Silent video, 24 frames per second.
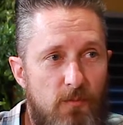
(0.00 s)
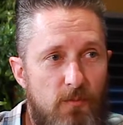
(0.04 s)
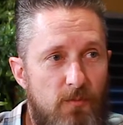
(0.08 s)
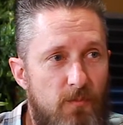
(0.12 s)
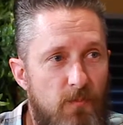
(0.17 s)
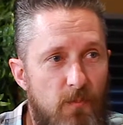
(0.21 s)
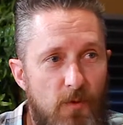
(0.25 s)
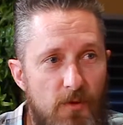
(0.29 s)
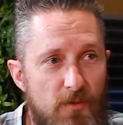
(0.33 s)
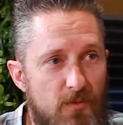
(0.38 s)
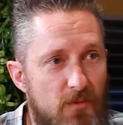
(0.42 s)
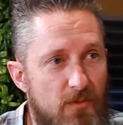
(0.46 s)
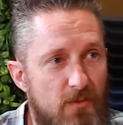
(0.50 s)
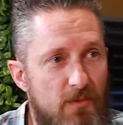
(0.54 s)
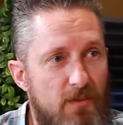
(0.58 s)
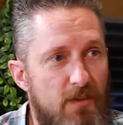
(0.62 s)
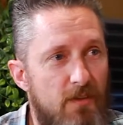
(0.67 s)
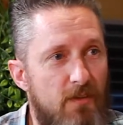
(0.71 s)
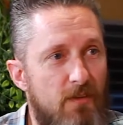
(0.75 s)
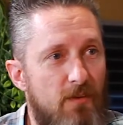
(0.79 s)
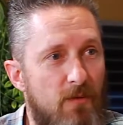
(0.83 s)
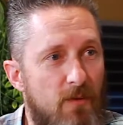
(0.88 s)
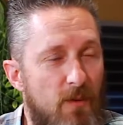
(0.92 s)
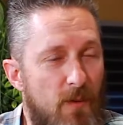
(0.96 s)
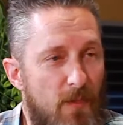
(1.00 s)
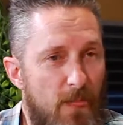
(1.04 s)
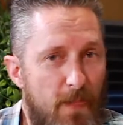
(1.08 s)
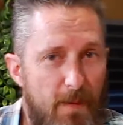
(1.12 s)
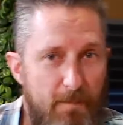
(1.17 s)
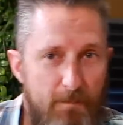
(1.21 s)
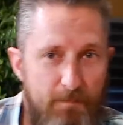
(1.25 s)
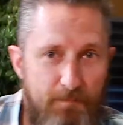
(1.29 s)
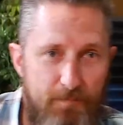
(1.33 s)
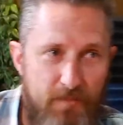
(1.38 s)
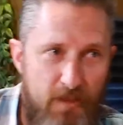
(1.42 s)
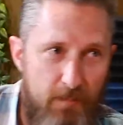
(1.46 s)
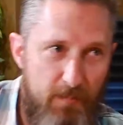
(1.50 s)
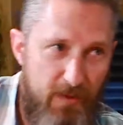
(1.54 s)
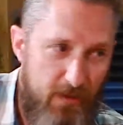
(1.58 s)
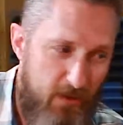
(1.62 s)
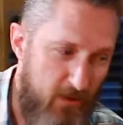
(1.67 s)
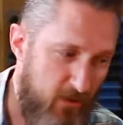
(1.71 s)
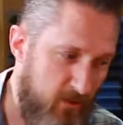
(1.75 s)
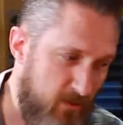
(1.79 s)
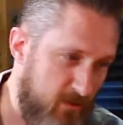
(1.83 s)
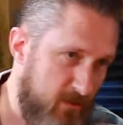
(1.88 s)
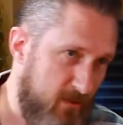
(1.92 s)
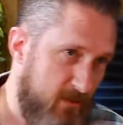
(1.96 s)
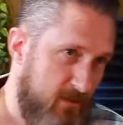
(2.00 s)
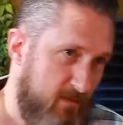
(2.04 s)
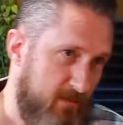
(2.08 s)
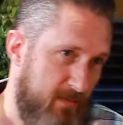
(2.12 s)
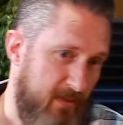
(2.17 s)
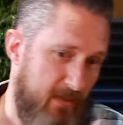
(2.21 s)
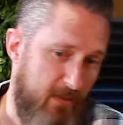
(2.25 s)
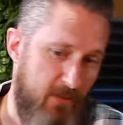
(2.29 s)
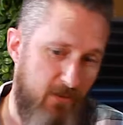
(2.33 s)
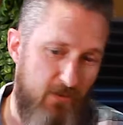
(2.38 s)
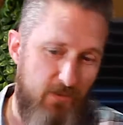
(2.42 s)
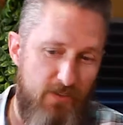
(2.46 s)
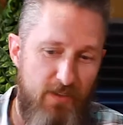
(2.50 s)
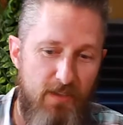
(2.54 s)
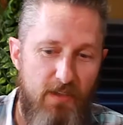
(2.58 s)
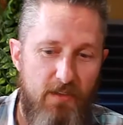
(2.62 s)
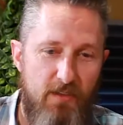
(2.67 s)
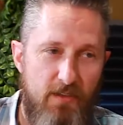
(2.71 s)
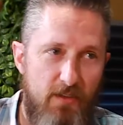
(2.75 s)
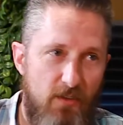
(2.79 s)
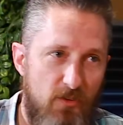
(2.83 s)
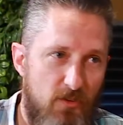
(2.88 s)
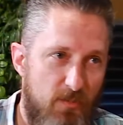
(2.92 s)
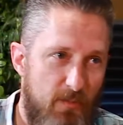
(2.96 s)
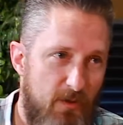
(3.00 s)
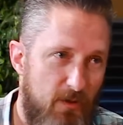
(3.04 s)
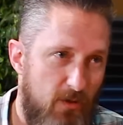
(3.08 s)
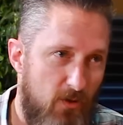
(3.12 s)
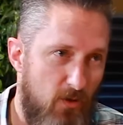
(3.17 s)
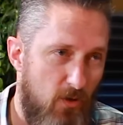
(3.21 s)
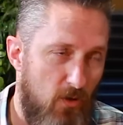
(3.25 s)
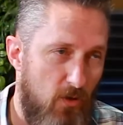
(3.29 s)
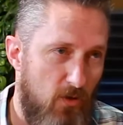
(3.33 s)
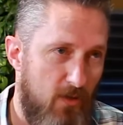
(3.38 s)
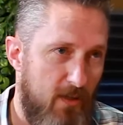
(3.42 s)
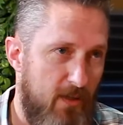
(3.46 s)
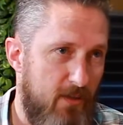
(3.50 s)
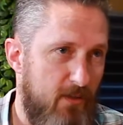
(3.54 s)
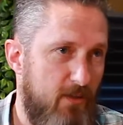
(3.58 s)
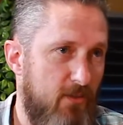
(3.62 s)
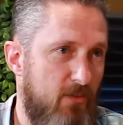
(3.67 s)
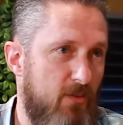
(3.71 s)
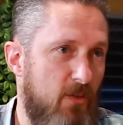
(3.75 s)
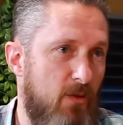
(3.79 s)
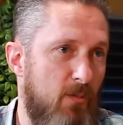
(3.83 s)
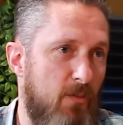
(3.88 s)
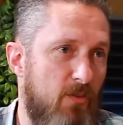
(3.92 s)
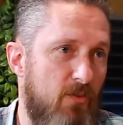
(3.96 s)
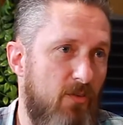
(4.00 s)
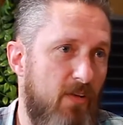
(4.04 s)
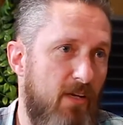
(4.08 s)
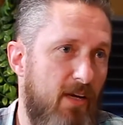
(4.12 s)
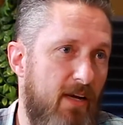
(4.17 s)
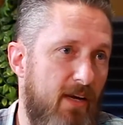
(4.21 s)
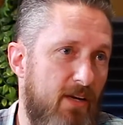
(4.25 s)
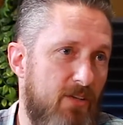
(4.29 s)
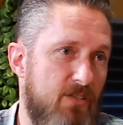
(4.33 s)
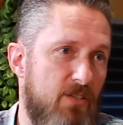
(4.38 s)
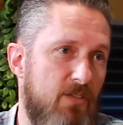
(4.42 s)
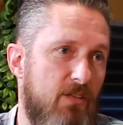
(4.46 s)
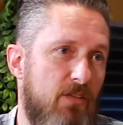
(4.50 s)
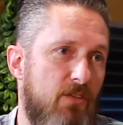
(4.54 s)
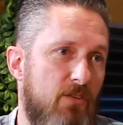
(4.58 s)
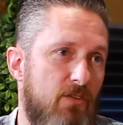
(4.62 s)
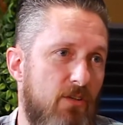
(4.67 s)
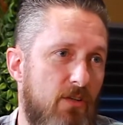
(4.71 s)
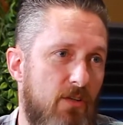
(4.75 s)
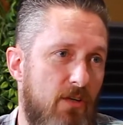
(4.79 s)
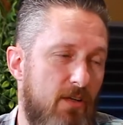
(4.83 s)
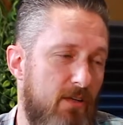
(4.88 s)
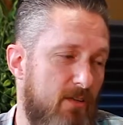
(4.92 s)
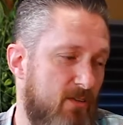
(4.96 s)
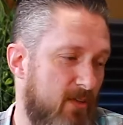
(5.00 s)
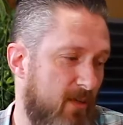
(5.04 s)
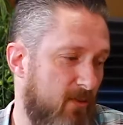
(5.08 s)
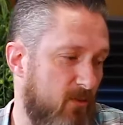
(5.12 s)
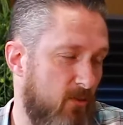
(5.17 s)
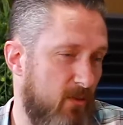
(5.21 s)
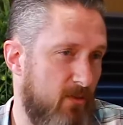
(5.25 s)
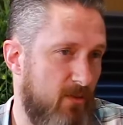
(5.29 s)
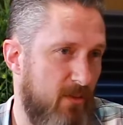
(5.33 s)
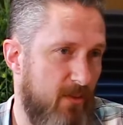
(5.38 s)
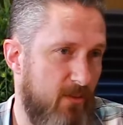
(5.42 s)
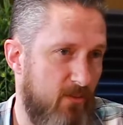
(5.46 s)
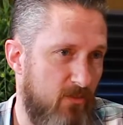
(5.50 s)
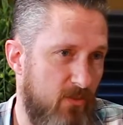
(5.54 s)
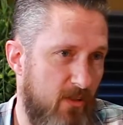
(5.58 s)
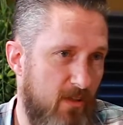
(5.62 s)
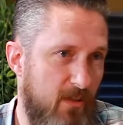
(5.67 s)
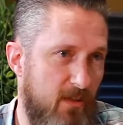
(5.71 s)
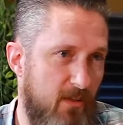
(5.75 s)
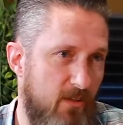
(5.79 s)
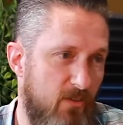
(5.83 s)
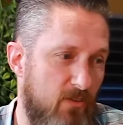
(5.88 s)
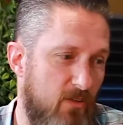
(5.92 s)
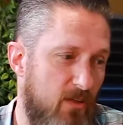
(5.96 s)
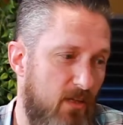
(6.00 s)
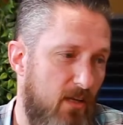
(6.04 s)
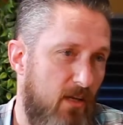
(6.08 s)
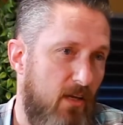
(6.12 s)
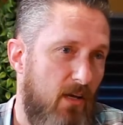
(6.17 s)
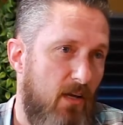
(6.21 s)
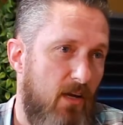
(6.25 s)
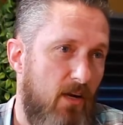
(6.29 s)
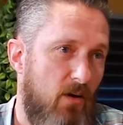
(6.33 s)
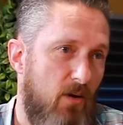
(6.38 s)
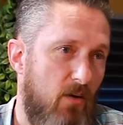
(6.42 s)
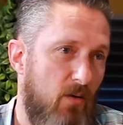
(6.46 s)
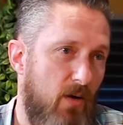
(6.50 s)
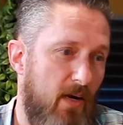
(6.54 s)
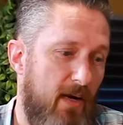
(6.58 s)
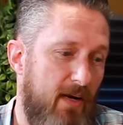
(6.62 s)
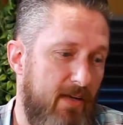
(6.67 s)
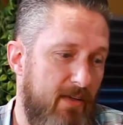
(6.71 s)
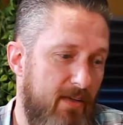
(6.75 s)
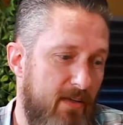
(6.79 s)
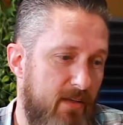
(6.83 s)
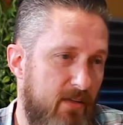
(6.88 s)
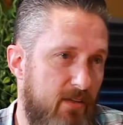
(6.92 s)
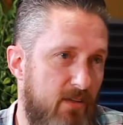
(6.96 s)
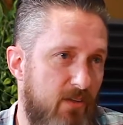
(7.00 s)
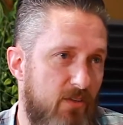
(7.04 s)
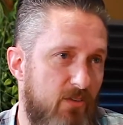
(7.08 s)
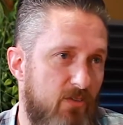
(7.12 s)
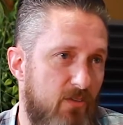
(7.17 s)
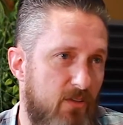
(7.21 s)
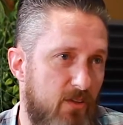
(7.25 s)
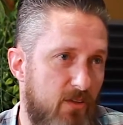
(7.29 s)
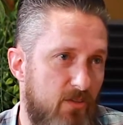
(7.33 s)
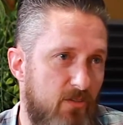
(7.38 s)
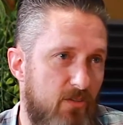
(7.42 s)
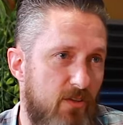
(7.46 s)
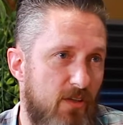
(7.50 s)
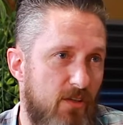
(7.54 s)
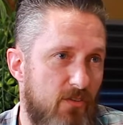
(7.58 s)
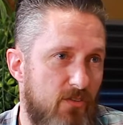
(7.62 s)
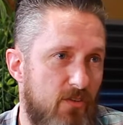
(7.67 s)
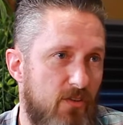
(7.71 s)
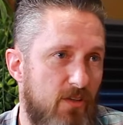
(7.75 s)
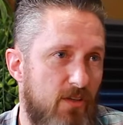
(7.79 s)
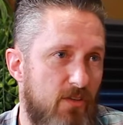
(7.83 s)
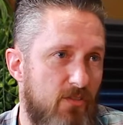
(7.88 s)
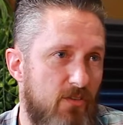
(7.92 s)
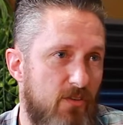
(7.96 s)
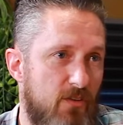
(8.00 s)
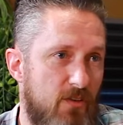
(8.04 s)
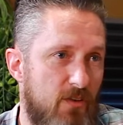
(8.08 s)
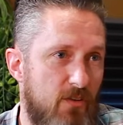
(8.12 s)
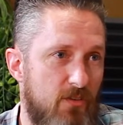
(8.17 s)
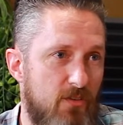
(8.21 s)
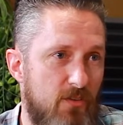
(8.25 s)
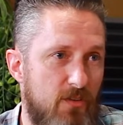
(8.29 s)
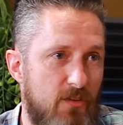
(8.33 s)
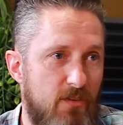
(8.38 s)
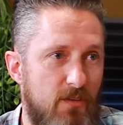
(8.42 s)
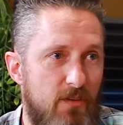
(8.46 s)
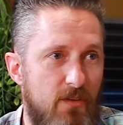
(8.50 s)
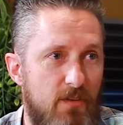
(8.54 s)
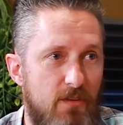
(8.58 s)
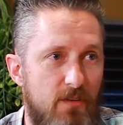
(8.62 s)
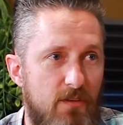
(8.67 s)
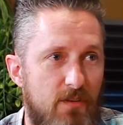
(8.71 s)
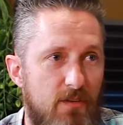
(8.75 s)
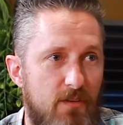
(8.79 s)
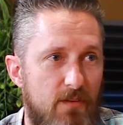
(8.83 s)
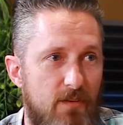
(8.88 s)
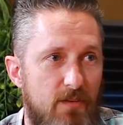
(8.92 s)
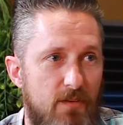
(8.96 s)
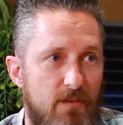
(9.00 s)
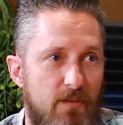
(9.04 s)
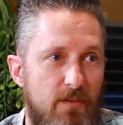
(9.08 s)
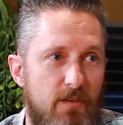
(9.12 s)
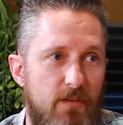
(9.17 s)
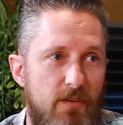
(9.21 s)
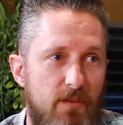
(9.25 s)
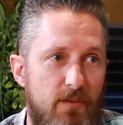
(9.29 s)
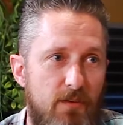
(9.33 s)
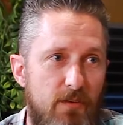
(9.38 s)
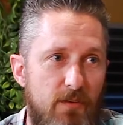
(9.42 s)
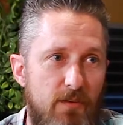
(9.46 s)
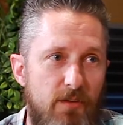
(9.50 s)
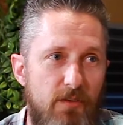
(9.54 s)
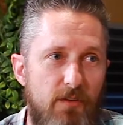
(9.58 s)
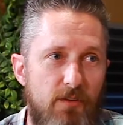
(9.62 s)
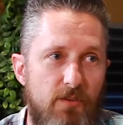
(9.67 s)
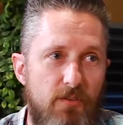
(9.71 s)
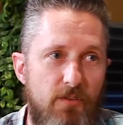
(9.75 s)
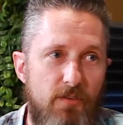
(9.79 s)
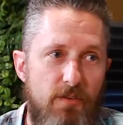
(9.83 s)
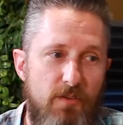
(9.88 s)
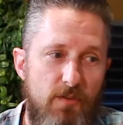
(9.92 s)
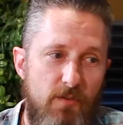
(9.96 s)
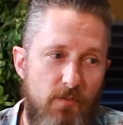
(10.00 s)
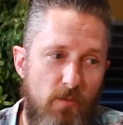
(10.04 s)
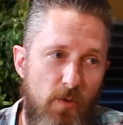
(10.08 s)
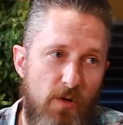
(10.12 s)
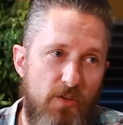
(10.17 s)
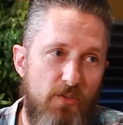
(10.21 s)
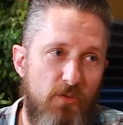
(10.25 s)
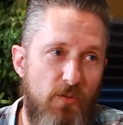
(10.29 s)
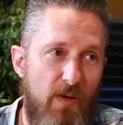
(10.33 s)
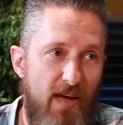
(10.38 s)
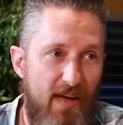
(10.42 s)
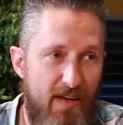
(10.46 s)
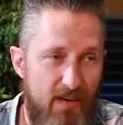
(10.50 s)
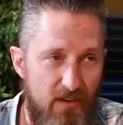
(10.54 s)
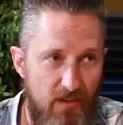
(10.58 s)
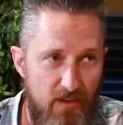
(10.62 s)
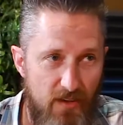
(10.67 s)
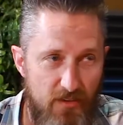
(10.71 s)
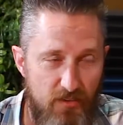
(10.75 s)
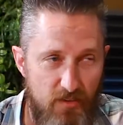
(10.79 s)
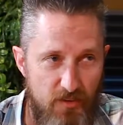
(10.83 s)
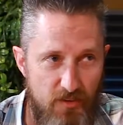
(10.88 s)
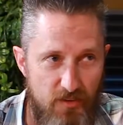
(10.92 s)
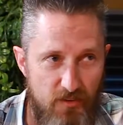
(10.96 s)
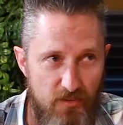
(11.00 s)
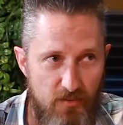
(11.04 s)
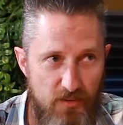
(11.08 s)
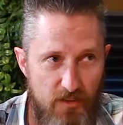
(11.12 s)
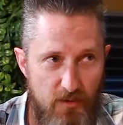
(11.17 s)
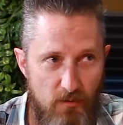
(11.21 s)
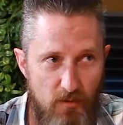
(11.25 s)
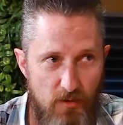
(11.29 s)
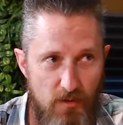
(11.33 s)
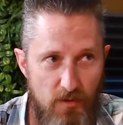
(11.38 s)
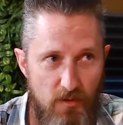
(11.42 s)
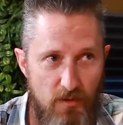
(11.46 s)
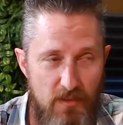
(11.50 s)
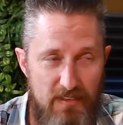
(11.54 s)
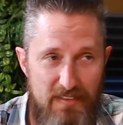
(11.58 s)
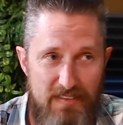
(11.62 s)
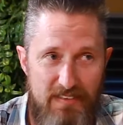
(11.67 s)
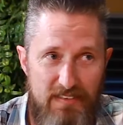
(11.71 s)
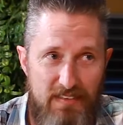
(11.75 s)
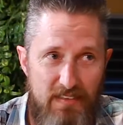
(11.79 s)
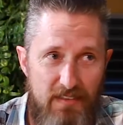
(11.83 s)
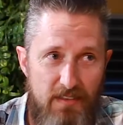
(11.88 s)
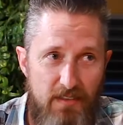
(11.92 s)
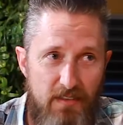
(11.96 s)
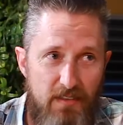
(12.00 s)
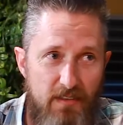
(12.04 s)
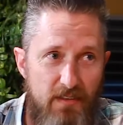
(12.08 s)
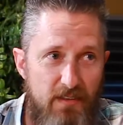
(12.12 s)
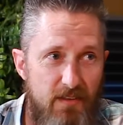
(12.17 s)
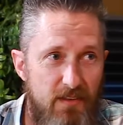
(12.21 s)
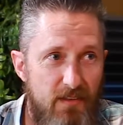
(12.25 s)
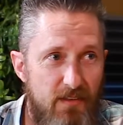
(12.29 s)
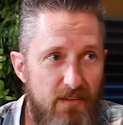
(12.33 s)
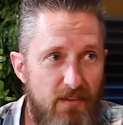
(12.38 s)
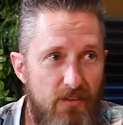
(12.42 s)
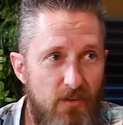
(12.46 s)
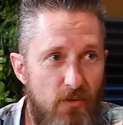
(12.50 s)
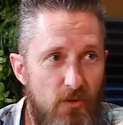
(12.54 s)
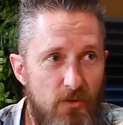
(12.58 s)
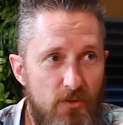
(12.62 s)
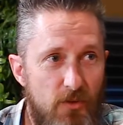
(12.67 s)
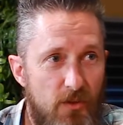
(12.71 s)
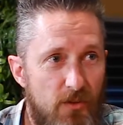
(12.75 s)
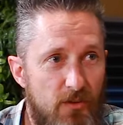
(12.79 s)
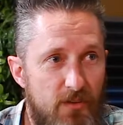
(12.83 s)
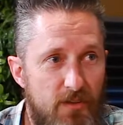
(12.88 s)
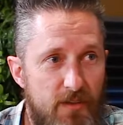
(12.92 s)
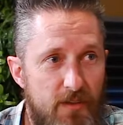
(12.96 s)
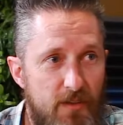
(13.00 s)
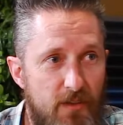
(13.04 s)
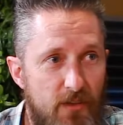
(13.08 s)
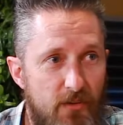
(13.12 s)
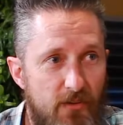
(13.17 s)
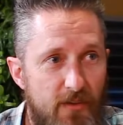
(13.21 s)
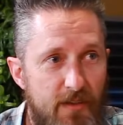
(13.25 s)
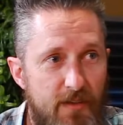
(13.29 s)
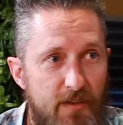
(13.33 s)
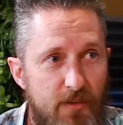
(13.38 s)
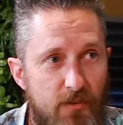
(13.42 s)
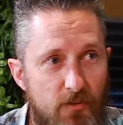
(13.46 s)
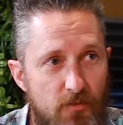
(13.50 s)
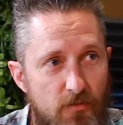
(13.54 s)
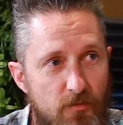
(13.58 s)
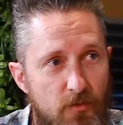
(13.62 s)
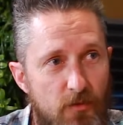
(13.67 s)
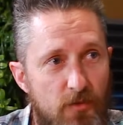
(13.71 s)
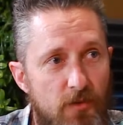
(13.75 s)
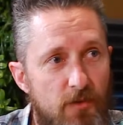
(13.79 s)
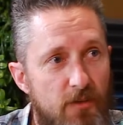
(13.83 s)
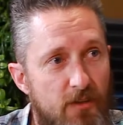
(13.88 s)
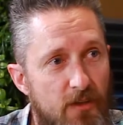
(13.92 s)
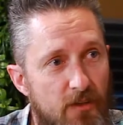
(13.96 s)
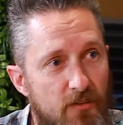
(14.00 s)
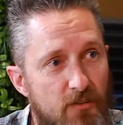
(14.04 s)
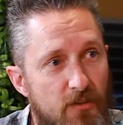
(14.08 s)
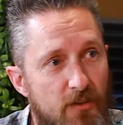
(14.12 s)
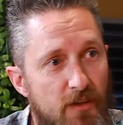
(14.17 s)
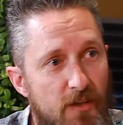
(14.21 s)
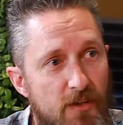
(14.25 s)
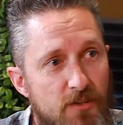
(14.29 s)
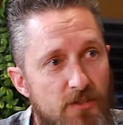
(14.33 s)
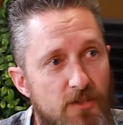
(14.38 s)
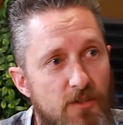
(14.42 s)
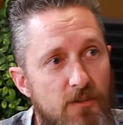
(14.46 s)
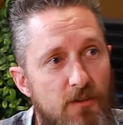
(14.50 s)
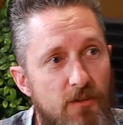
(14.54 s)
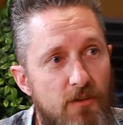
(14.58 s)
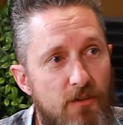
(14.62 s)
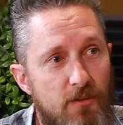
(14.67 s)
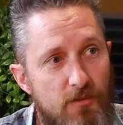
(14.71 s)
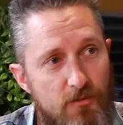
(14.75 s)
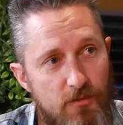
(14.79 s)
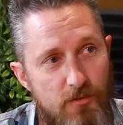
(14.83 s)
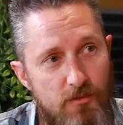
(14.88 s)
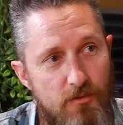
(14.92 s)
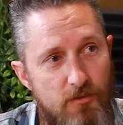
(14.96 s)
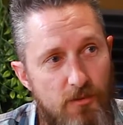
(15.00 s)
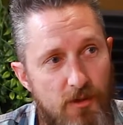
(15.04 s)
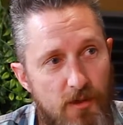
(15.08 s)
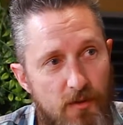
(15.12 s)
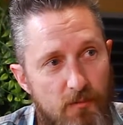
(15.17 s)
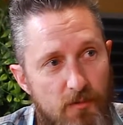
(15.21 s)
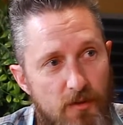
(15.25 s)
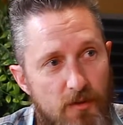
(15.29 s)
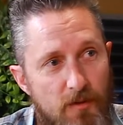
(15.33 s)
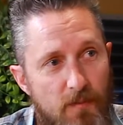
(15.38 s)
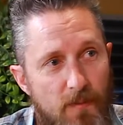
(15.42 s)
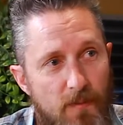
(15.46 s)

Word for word: what's yeah know, what is because, the ultimate goal because yeah the ultimate goal then determines the action because a lot of times what they say is i need this this this and this and this and you're, you're, once you analyze it you say well those aren't the ingredients for the destination you just described